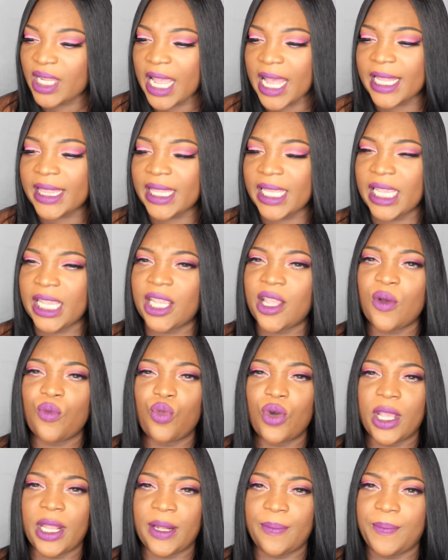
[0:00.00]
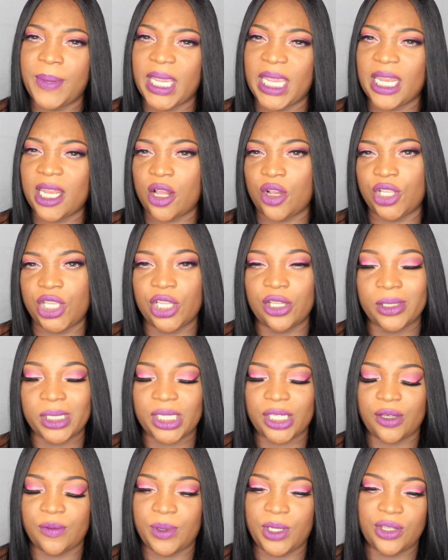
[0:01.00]
I think with being on
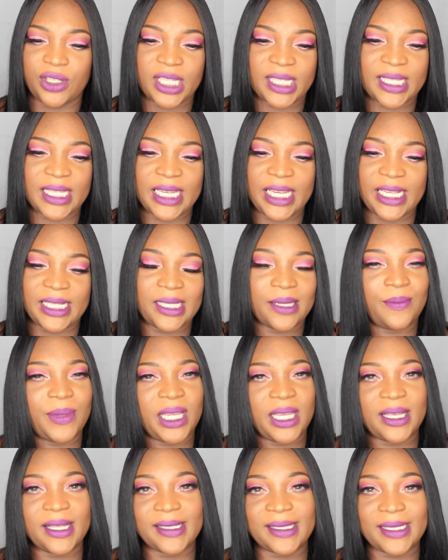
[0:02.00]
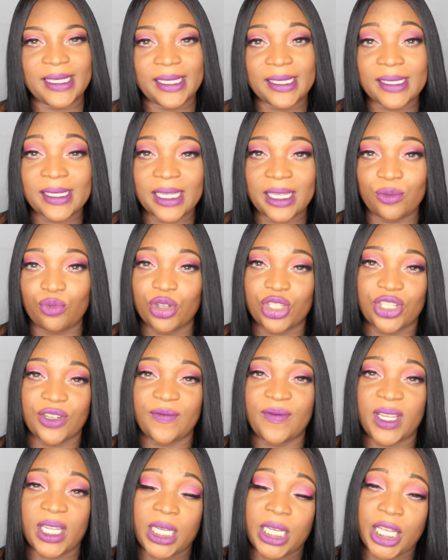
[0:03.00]
YouTube, you just need to be consistent with
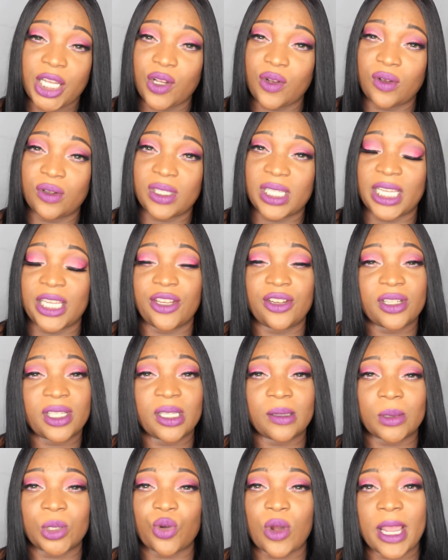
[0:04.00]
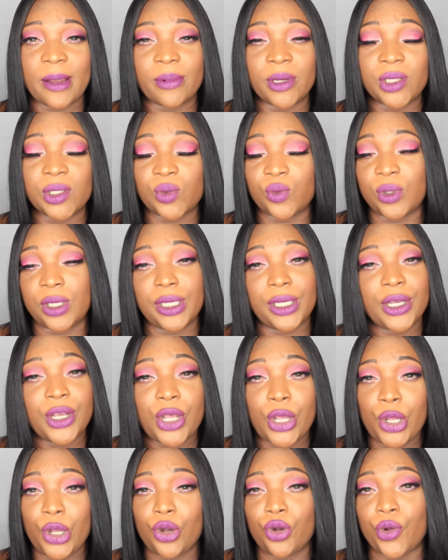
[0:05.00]
your videos, and your subscribers will
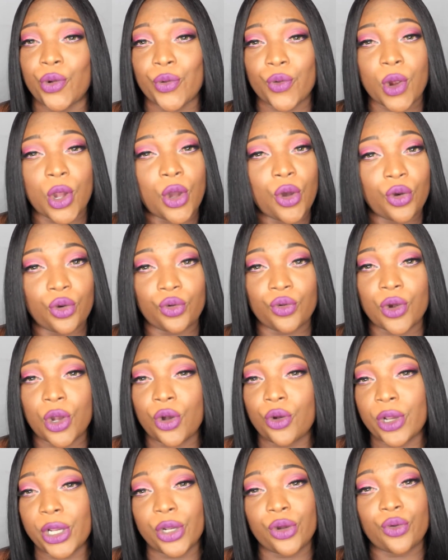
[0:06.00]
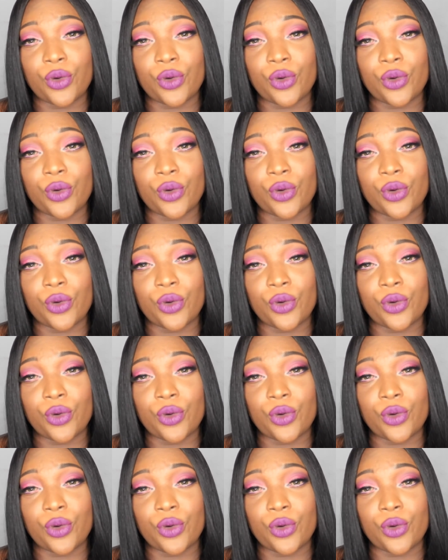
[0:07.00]
grow, and